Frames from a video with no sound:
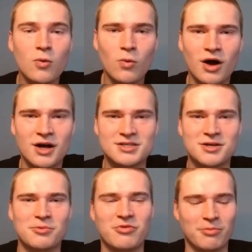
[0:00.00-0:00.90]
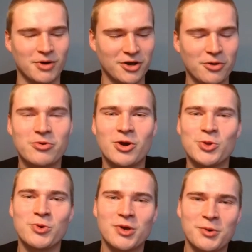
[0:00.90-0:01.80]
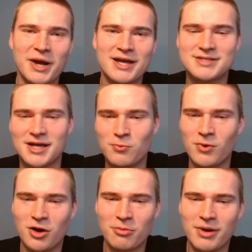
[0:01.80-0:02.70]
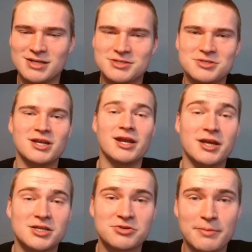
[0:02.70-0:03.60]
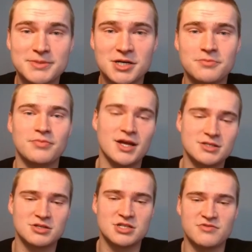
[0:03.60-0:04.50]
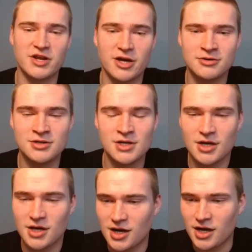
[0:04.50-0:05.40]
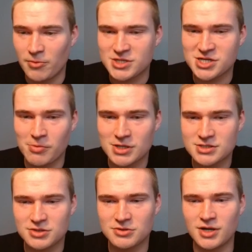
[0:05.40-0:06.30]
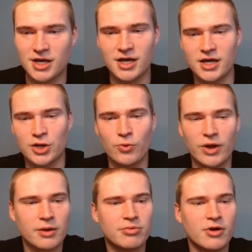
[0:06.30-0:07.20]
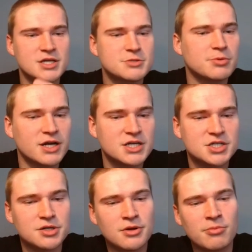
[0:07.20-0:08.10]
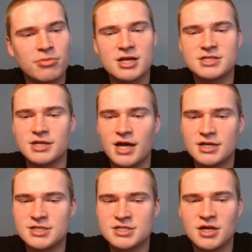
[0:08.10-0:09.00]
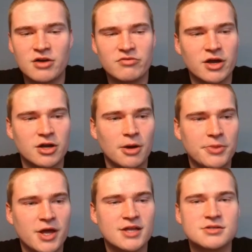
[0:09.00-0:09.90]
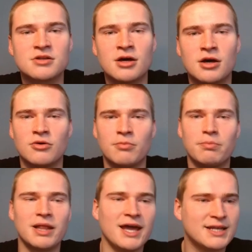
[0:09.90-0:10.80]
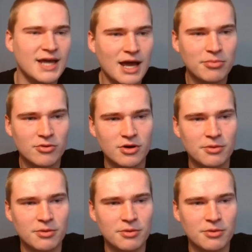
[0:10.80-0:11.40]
What's up everybody, hope you're all doing great and welcome back to Cilinix Crypto and to this video uh, in which I wanted to do a quick price prediction, price analysis, kind of like an update on uh, on PlayDapp or the